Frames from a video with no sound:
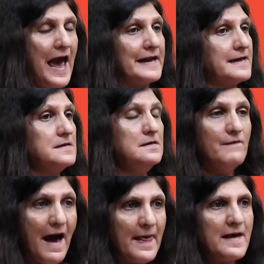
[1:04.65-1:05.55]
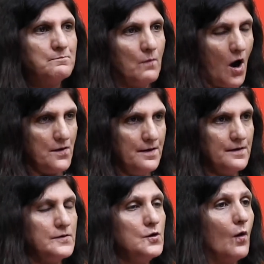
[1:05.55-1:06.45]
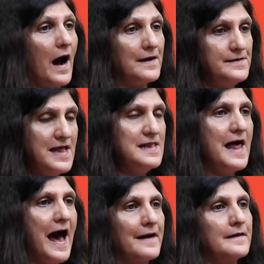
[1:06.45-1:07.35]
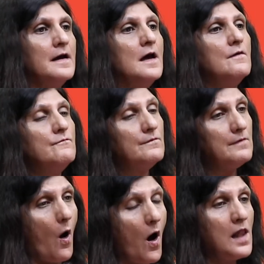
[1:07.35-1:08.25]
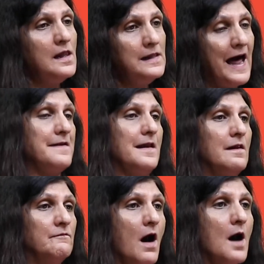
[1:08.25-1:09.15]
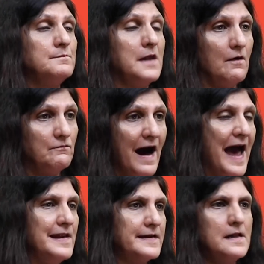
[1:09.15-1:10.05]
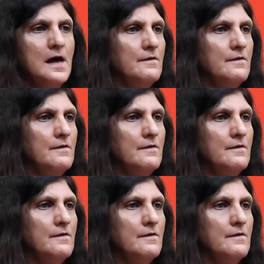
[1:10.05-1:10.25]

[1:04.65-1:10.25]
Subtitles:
And it's very important you understand all subtle forms of violence.